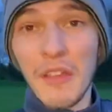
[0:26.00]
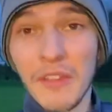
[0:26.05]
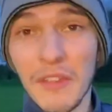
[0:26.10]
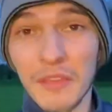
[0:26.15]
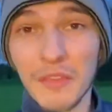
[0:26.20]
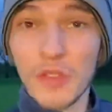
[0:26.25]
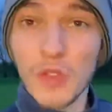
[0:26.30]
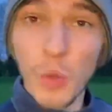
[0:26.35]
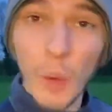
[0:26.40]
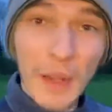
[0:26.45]

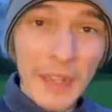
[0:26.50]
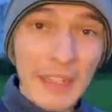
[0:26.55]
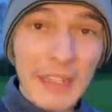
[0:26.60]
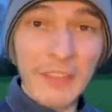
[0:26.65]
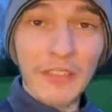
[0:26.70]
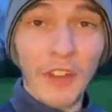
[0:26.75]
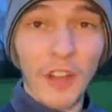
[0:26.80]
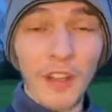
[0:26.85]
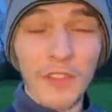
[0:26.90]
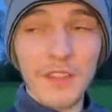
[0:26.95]

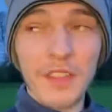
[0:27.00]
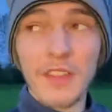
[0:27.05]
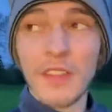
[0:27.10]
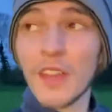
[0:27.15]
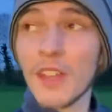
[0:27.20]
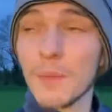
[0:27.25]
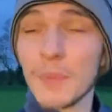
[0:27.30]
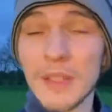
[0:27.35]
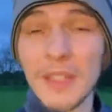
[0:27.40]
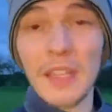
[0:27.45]
25 to
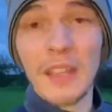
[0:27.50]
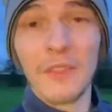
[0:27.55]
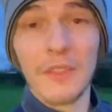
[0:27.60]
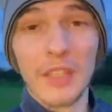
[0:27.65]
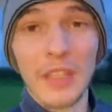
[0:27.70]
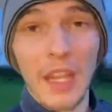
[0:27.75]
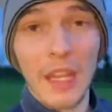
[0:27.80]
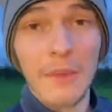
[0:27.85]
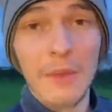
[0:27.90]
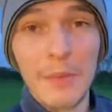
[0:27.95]
30% of your
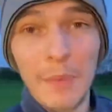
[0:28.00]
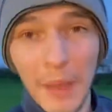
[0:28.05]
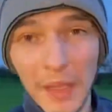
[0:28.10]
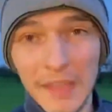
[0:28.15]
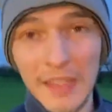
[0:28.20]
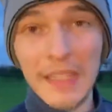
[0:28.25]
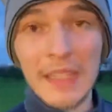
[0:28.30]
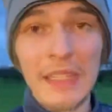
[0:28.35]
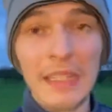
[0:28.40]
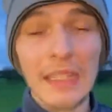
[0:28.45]
game is putting.